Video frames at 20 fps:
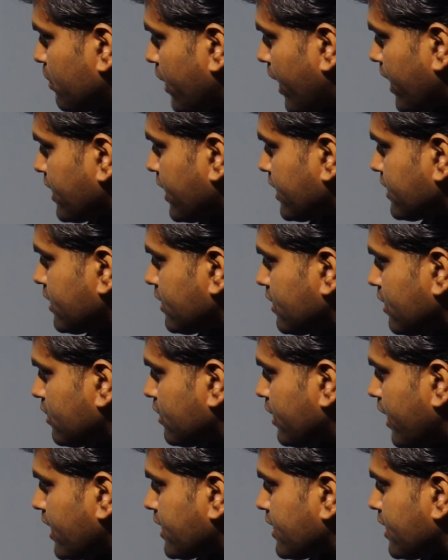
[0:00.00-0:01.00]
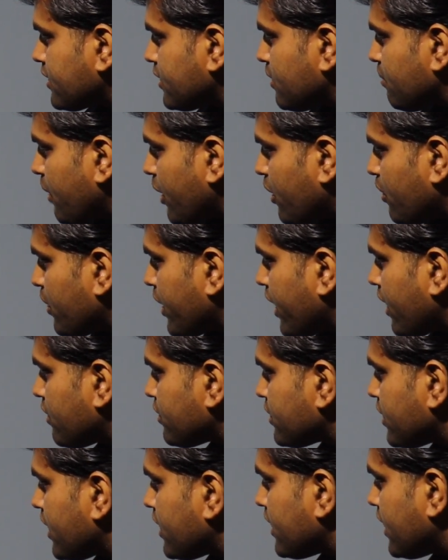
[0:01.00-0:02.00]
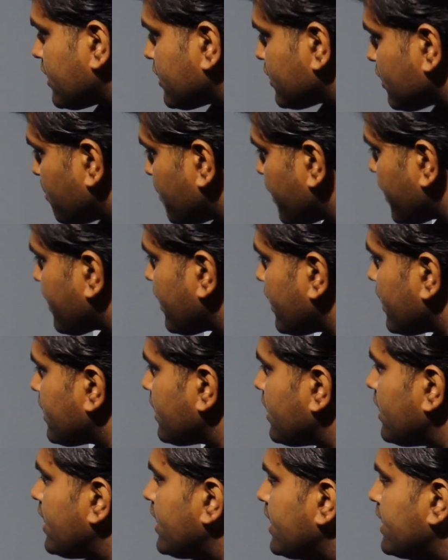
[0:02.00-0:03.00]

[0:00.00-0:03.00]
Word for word: acts on the acts on megakaryocyte that is a platelet.